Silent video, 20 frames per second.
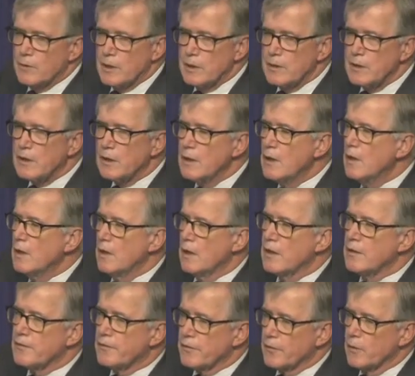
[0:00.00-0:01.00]
rate.
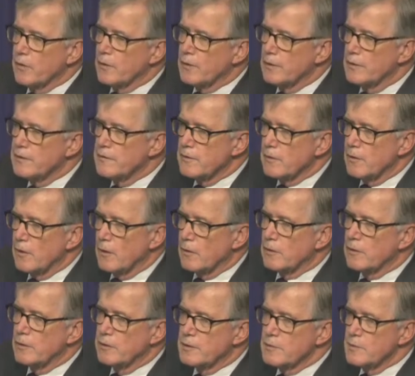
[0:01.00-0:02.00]
And thirdly, there are
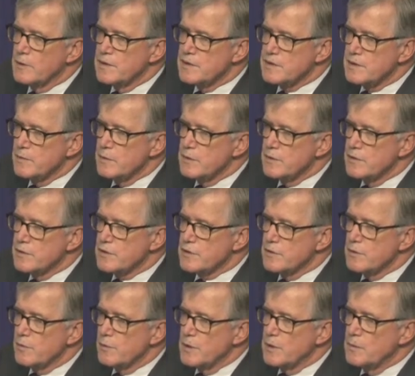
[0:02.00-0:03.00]
going to be some
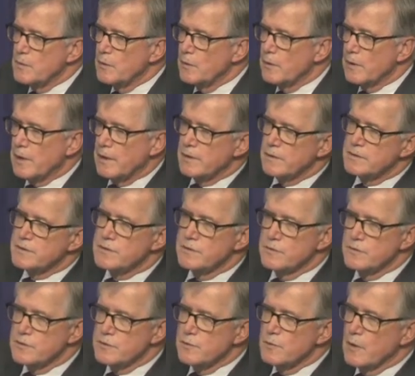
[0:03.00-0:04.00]
additional people added
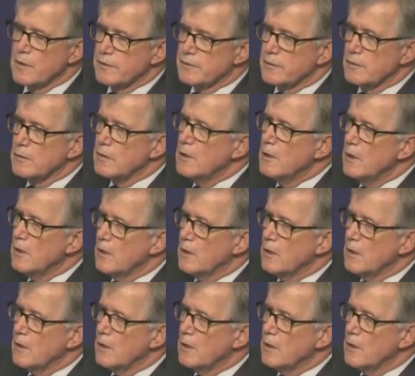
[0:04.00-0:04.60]
to two other